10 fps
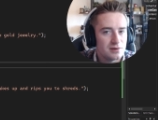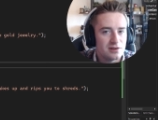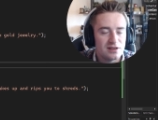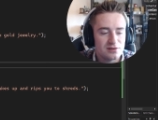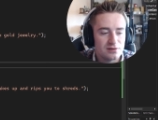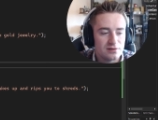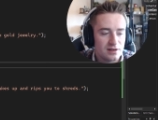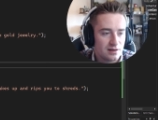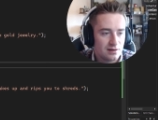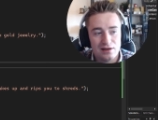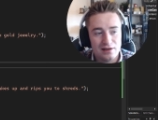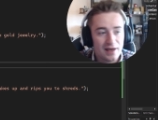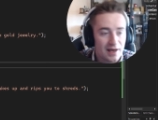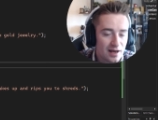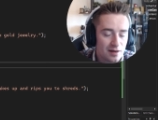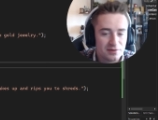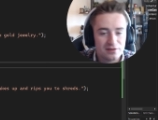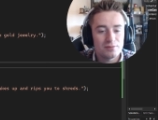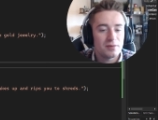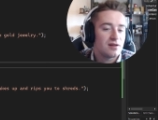can answer like, yeah, but
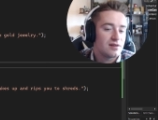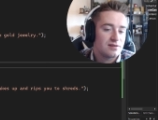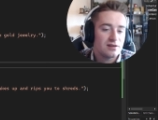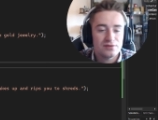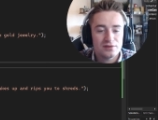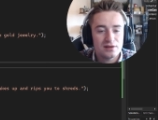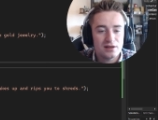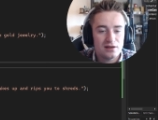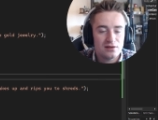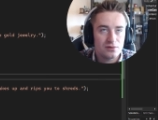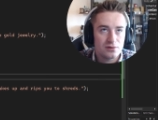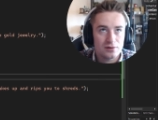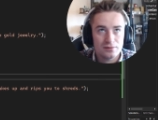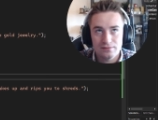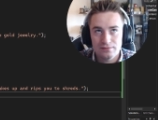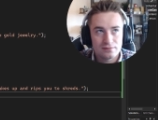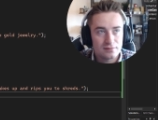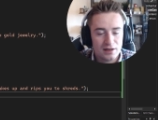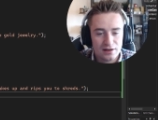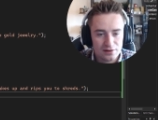spell it differently, or
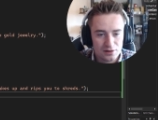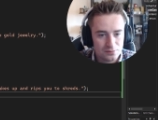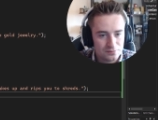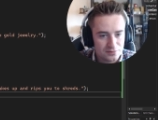I don't know,